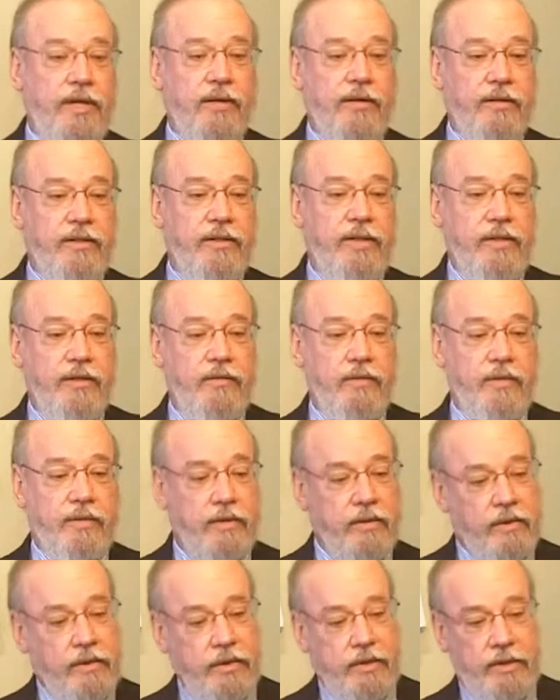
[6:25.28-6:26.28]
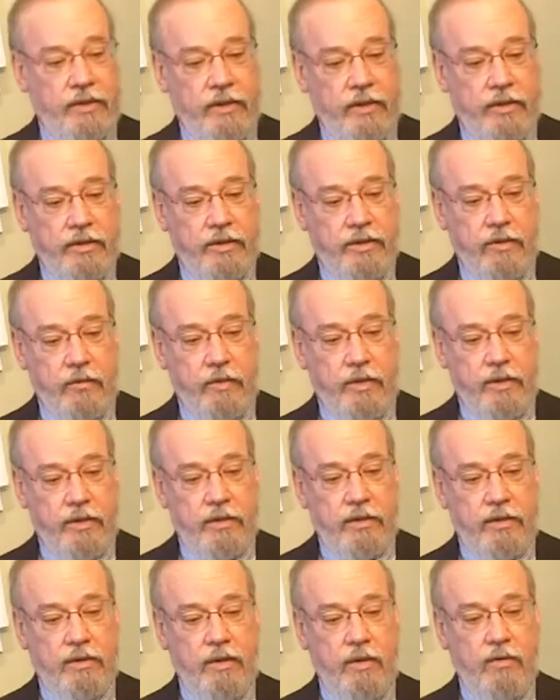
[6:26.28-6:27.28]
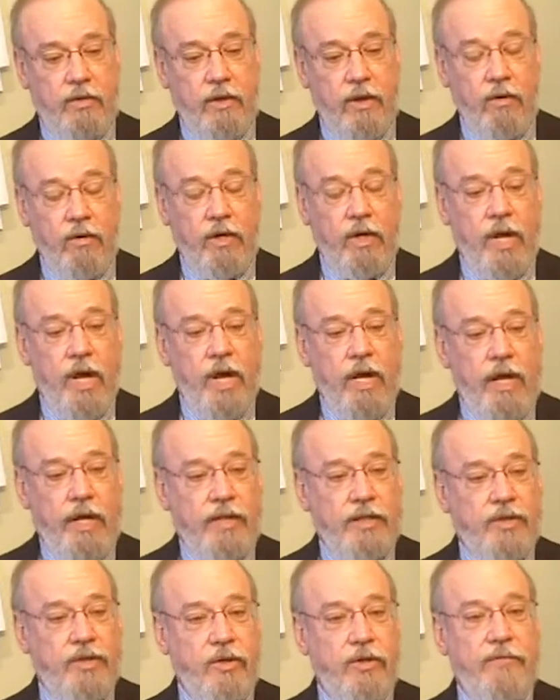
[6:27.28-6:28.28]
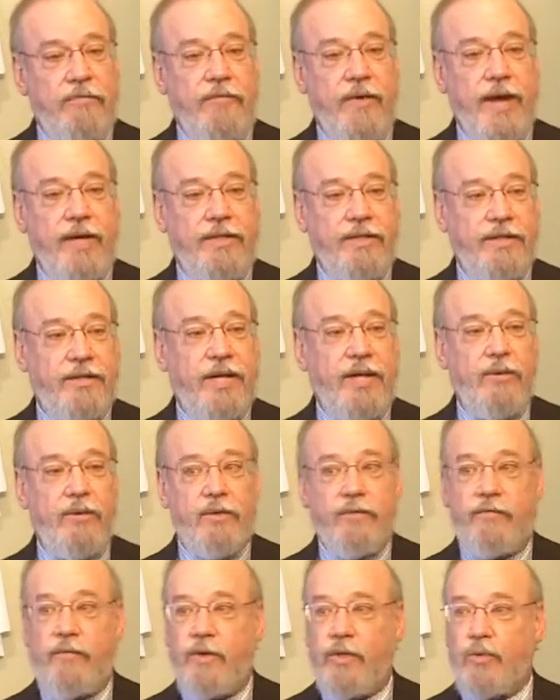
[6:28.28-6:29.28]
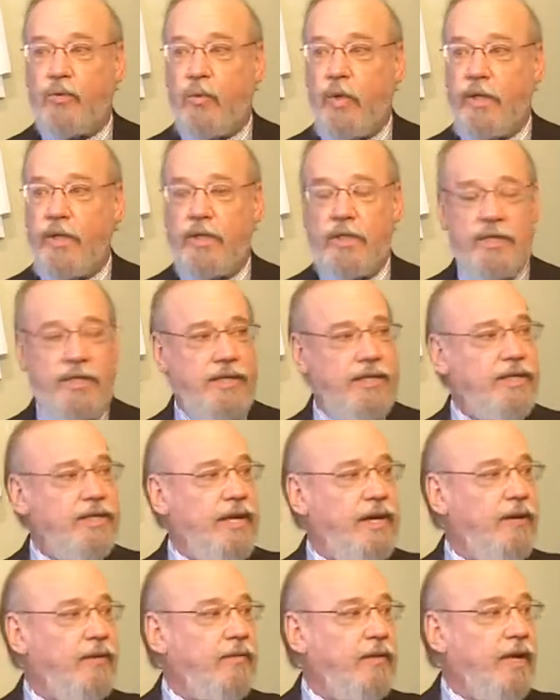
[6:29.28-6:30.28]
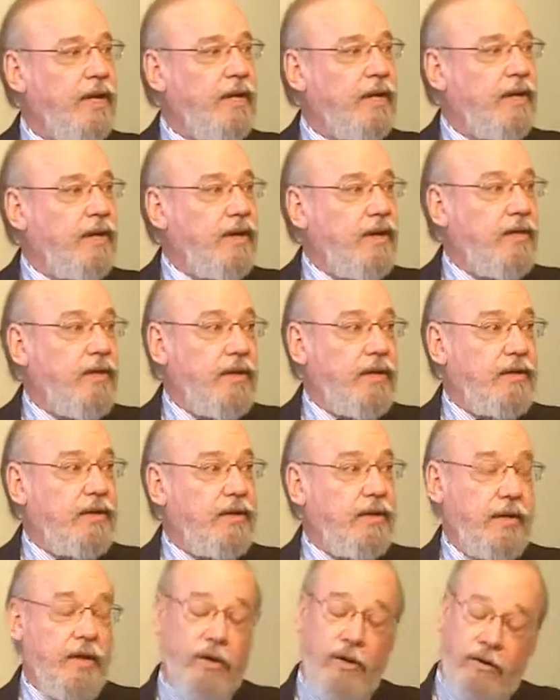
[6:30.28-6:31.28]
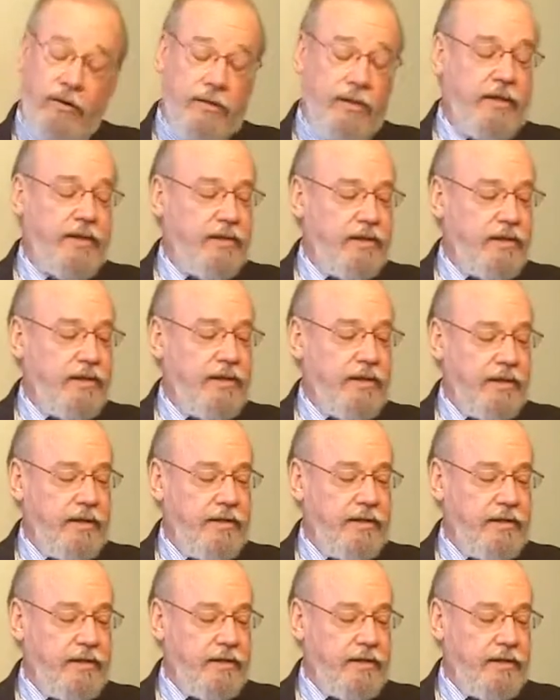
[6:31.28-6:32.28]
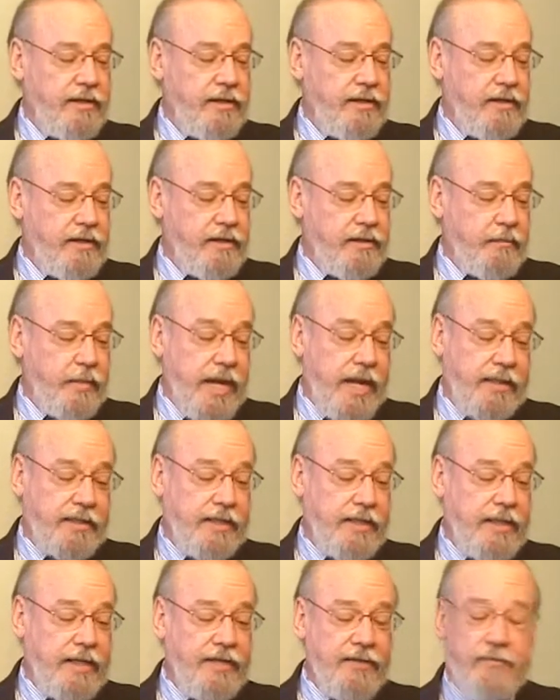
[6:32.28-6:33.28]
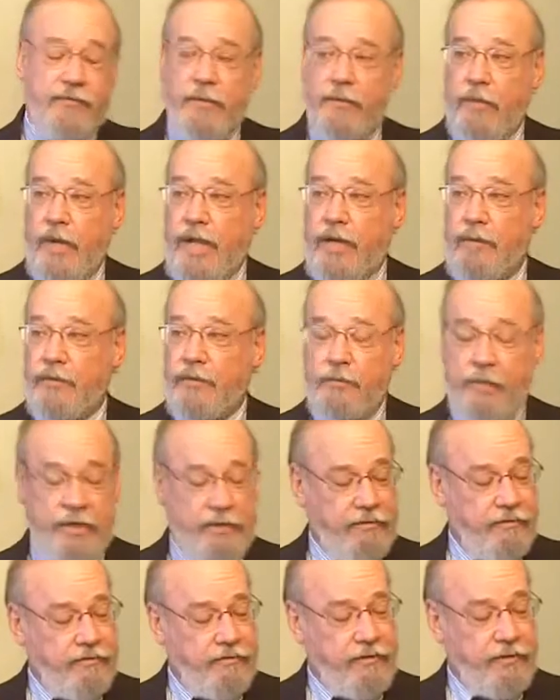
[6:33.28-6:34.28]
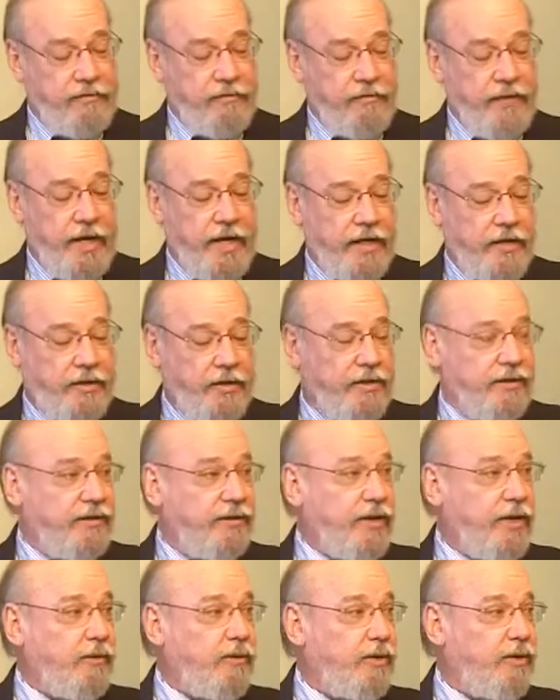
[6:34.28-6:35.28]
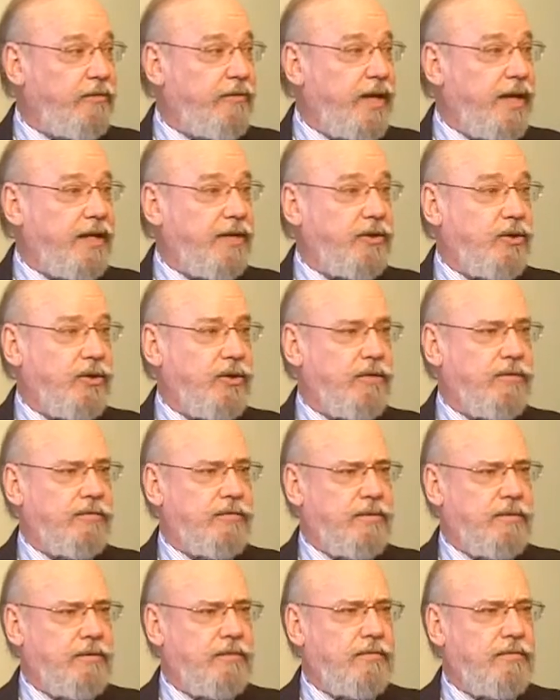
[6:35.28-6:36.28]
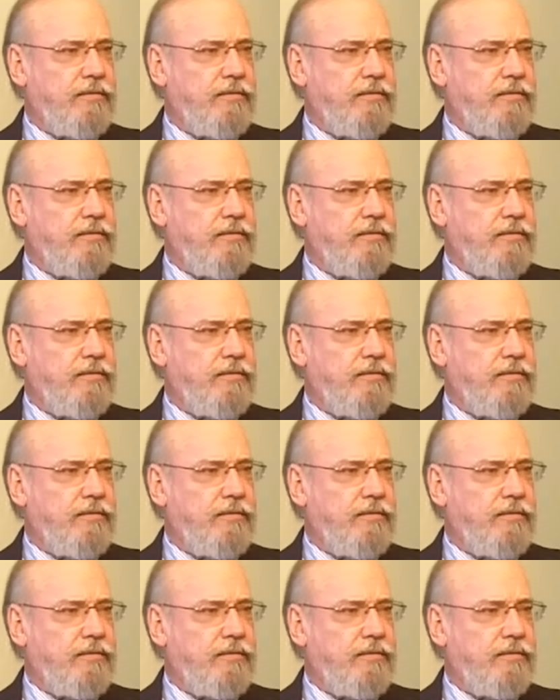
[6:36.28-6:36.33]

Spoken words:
They were considered so lower, and so the fact that they were the first witnesses, you know, back then, if the Bible had been faked, they would have had, you know,